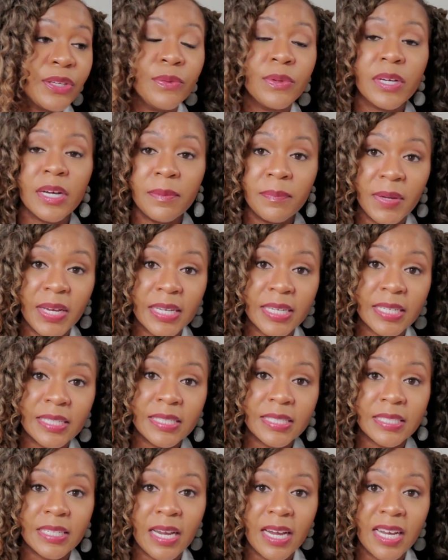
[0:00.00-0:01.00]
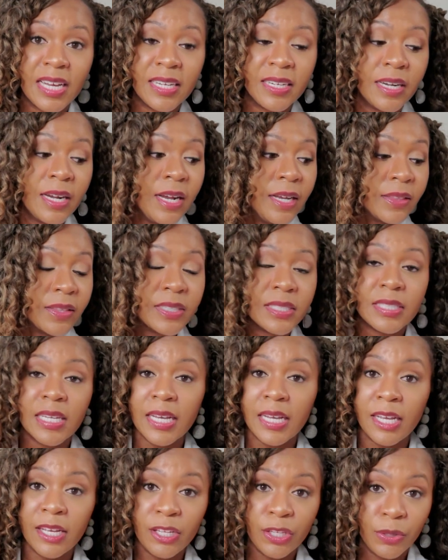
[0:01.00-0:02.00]
you come back inside, the
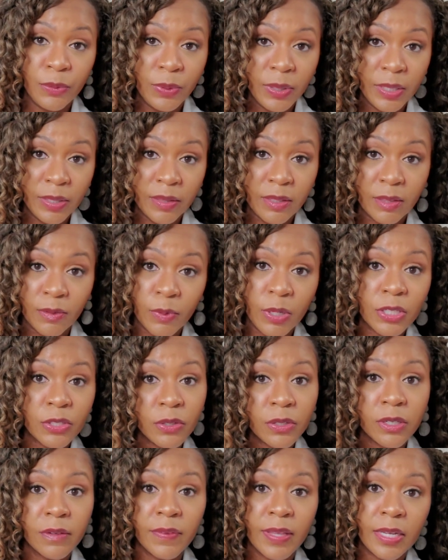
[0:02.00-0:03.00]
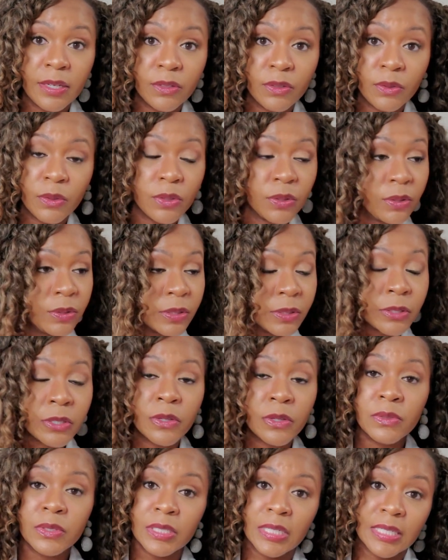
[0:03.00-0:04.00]
second you hit the threshold of that door, those
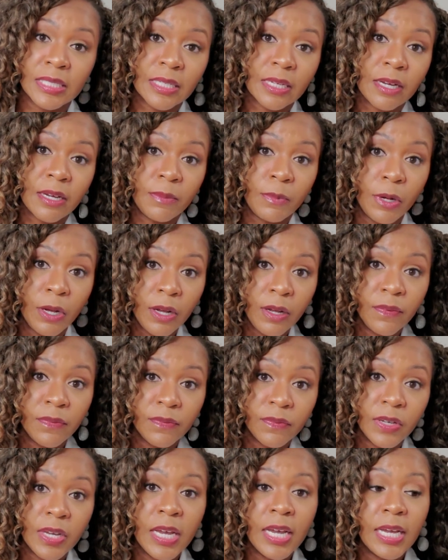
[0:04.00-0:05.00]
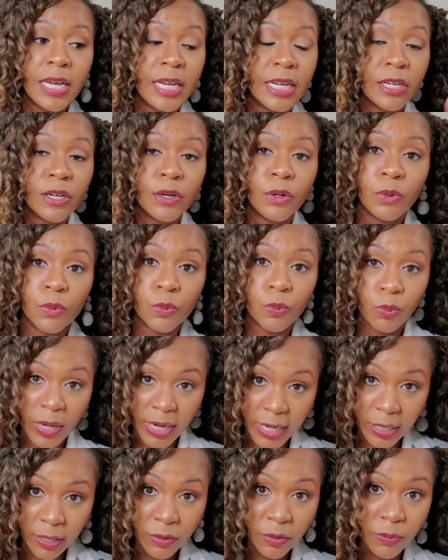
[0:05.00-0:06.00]
clothes needs to come off and go
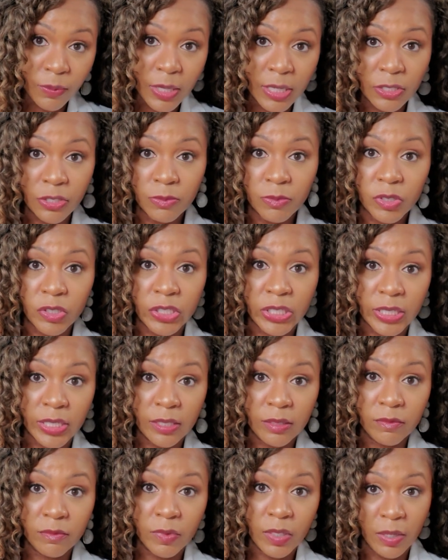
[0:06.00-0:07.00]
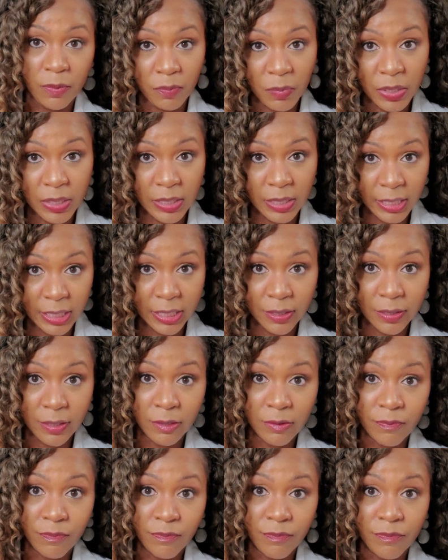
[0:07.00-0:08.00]
right in the washing machine and be clean.
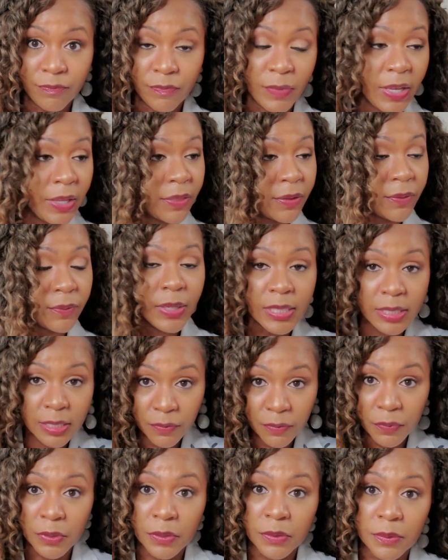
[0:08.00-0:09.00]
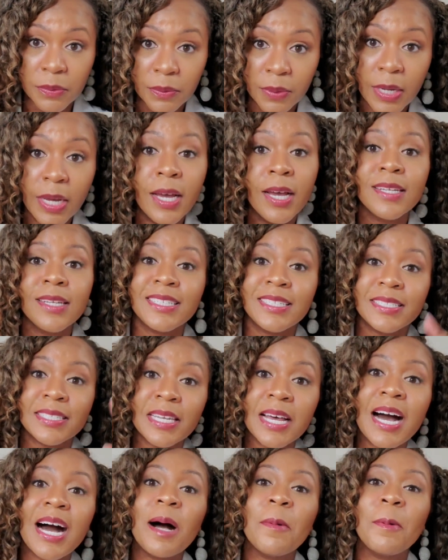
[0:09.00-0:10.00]
And the rest of you needs
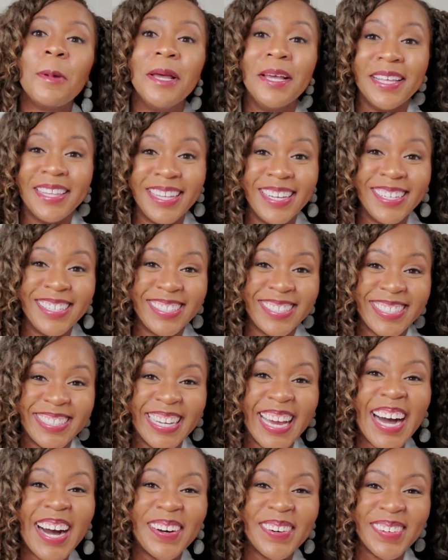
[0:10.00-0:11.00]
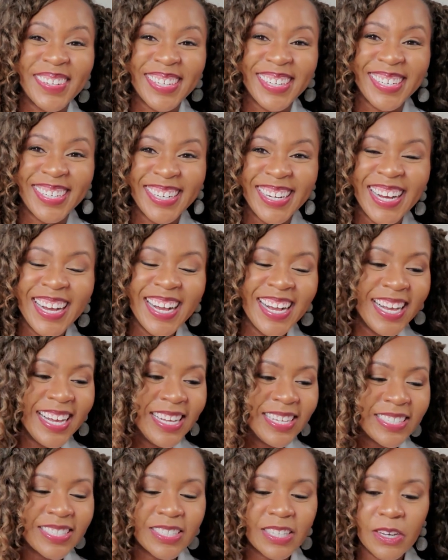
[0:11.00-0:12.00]
to hop in the shower.
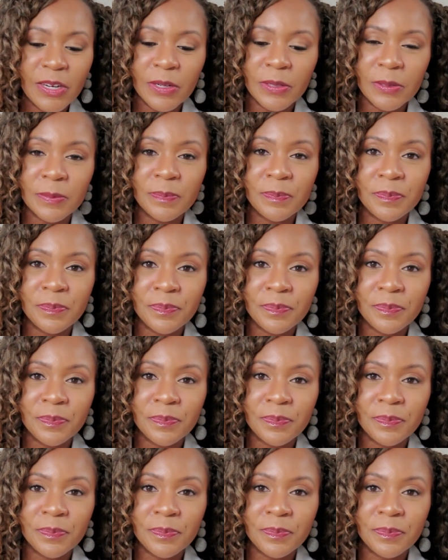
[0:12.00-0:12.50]
So,